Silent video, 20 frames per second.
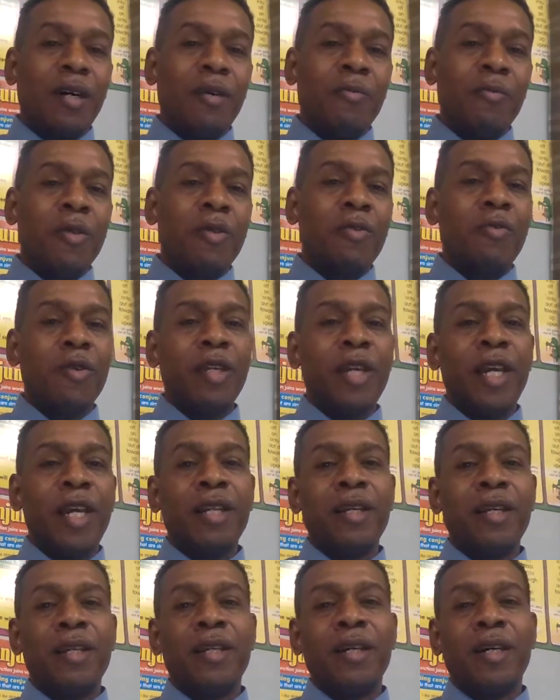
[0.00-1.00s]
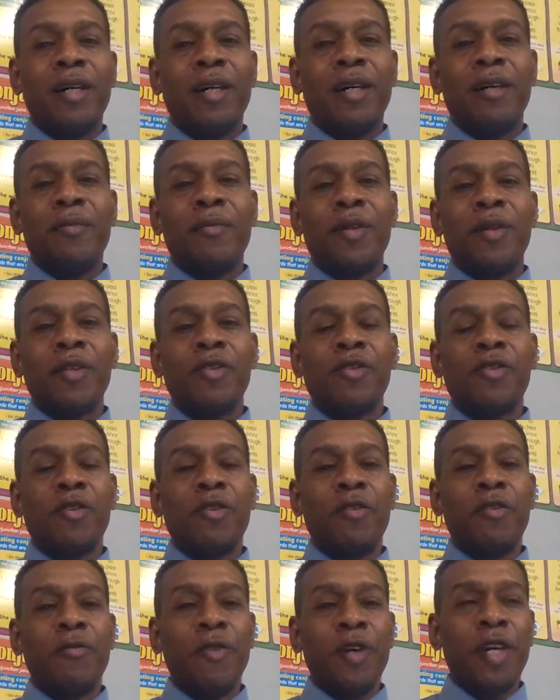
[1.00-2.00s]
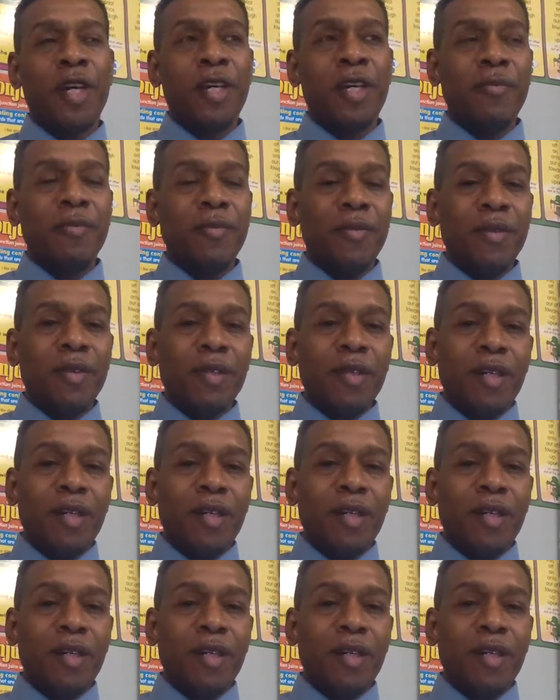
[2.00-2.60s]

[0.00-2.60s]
We created a survey.